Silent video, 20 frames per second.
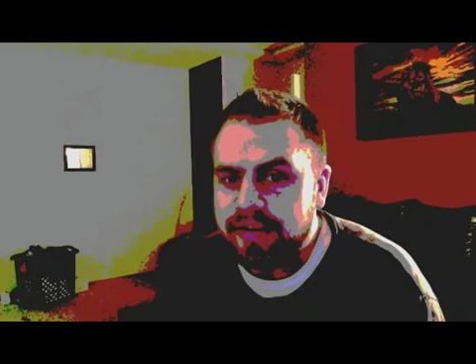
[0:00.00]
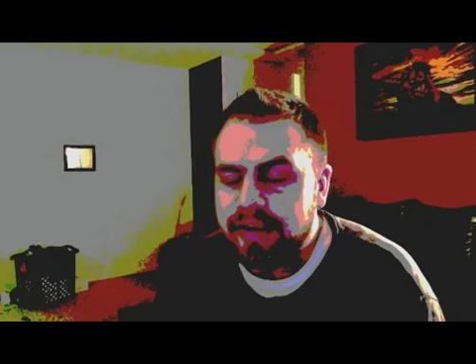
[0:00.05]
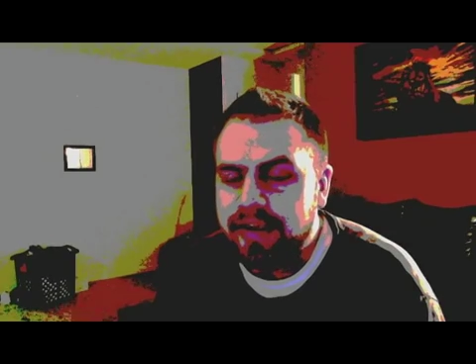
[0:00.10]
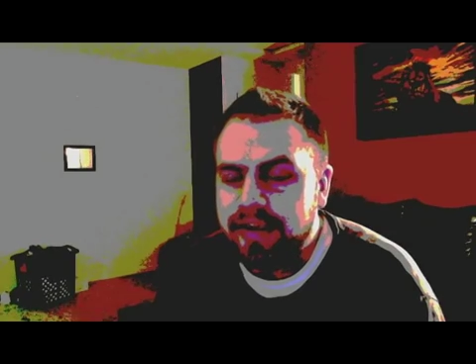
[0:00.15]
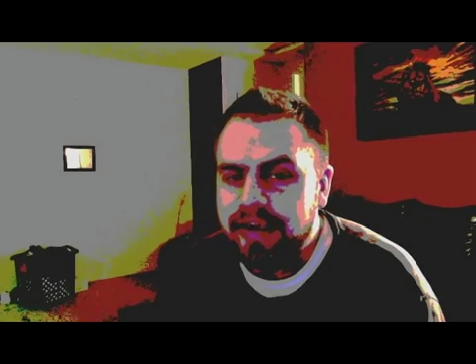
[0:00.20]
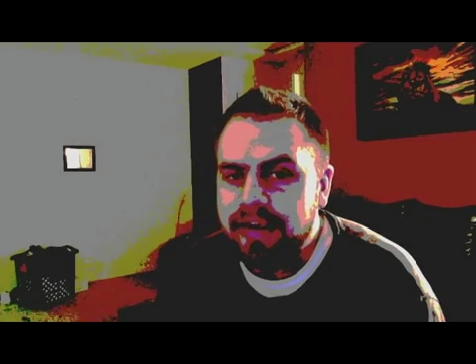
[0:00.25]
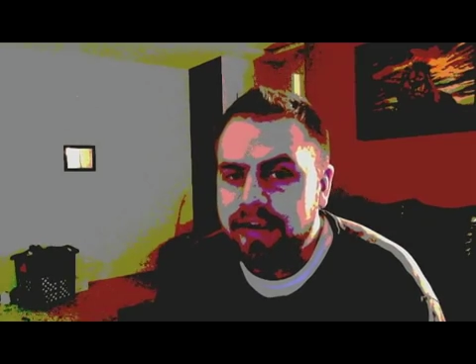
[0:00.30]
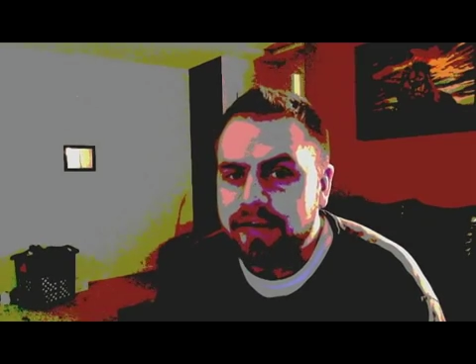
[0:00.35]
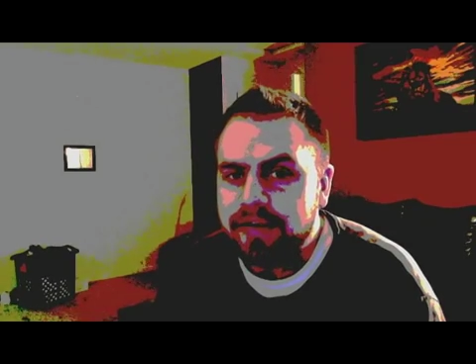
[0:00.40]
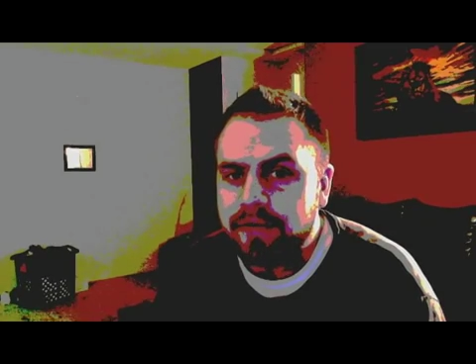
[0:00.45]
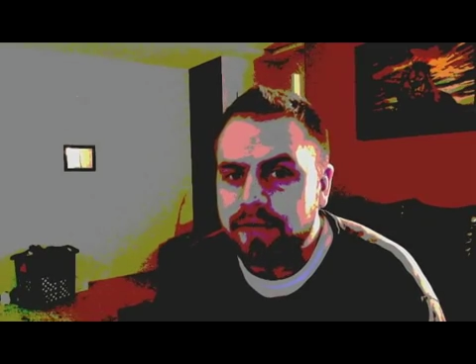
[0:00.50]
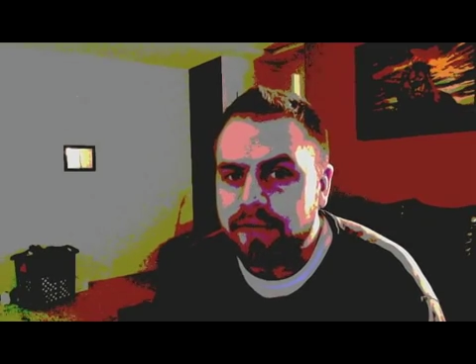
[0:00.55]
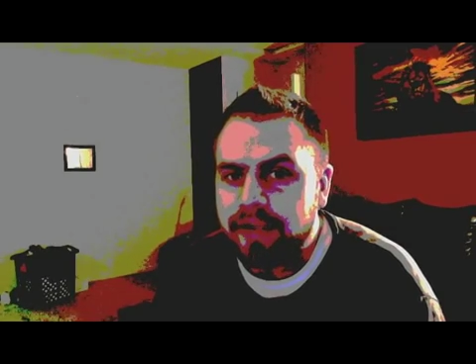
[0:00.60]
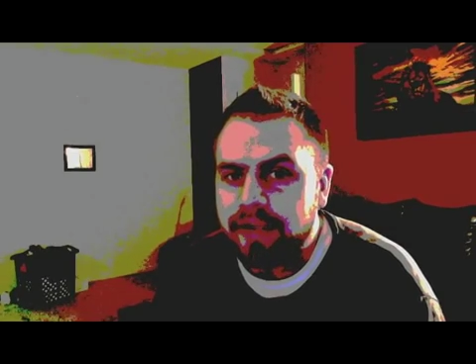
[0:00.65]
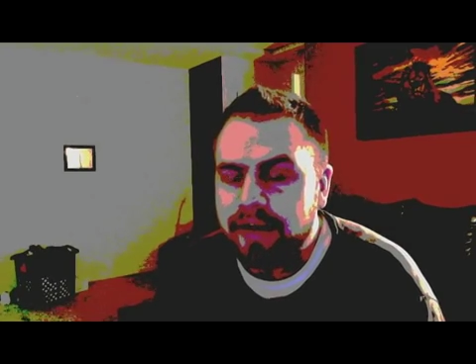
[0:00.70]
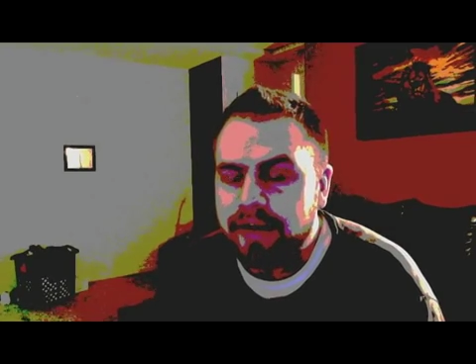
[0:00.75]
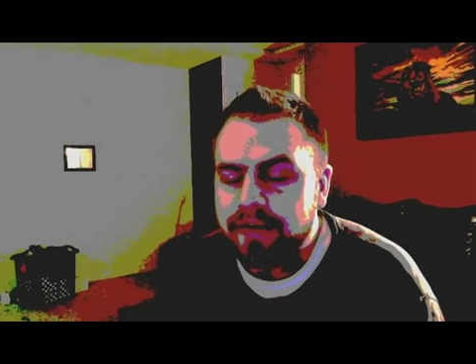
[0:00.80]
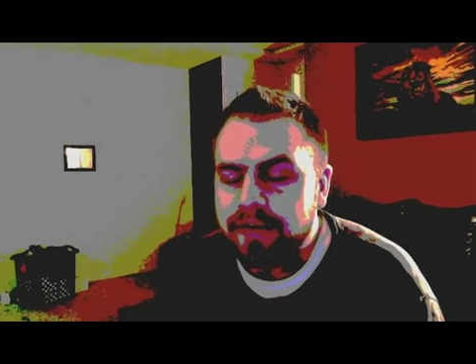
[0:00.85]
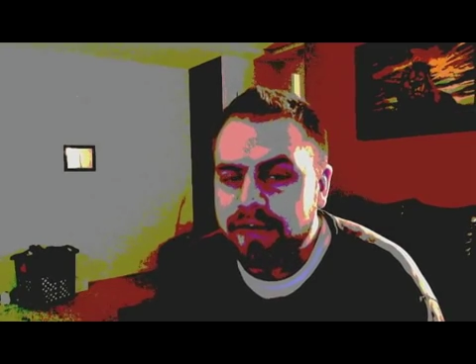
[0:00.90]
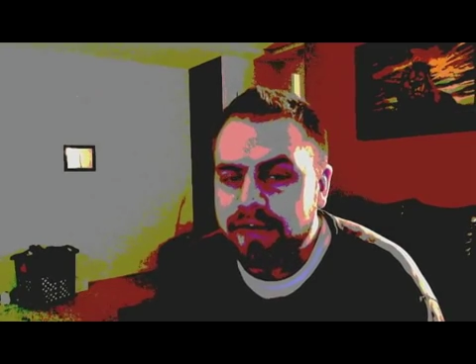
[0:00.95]
the heat or
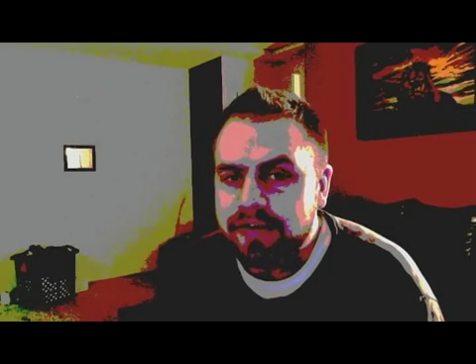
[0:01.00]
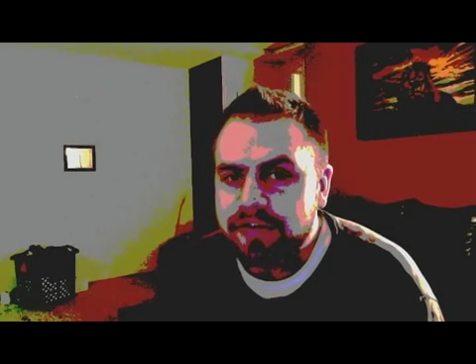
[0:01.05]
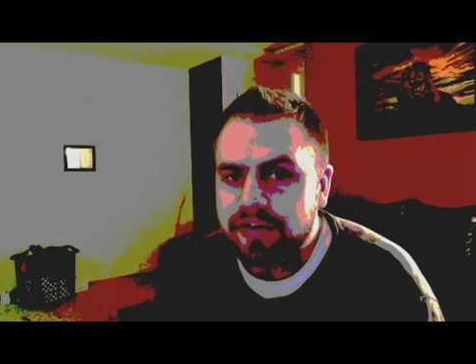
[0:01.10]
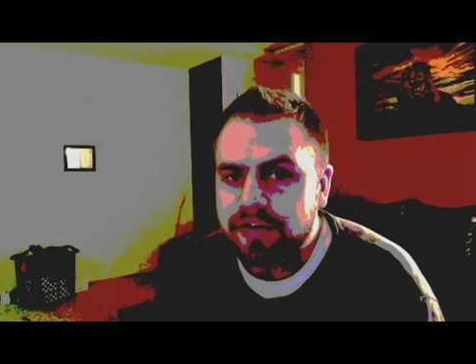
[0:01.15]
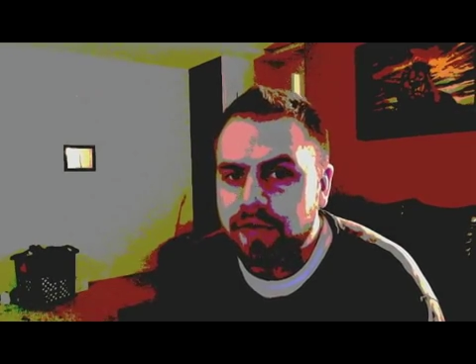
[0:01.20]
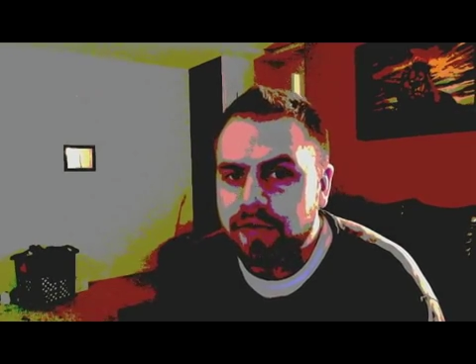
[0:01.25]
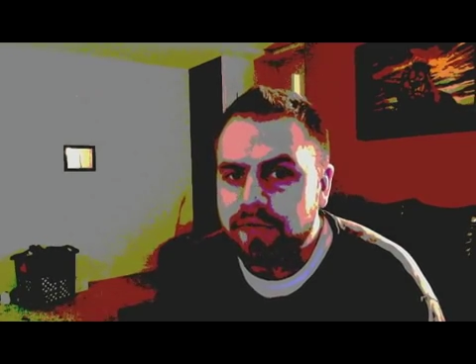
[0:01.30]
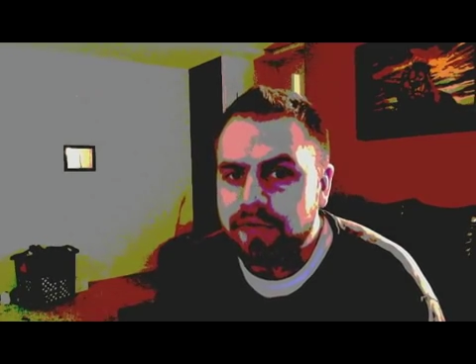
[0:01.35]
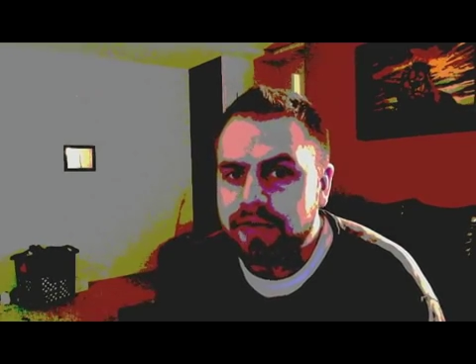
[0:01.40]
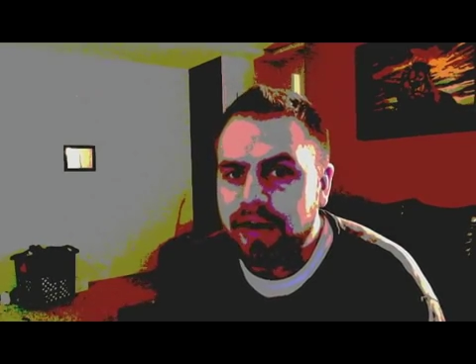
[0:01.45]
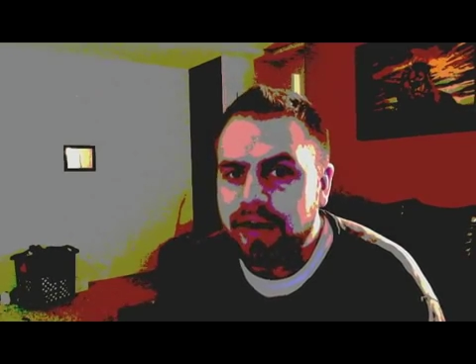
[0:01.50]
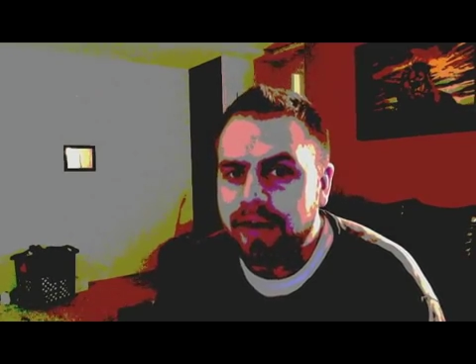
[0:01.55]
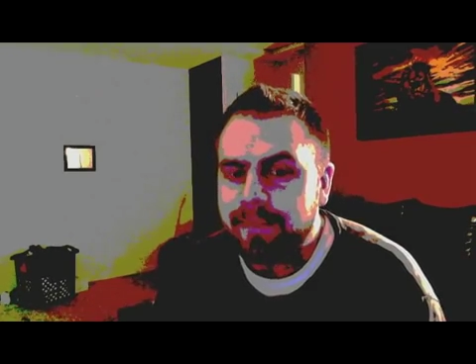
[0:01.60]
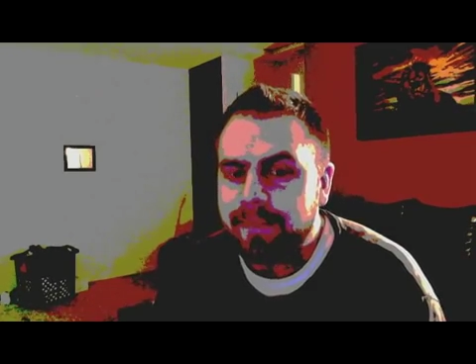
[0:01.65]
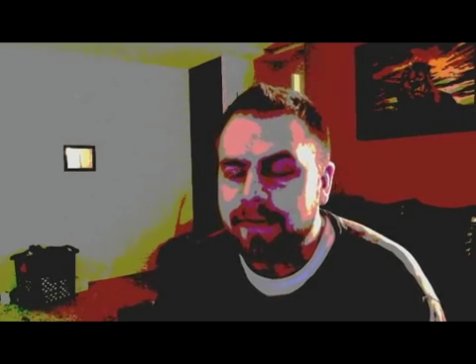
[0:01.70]
the air conditioning goes on,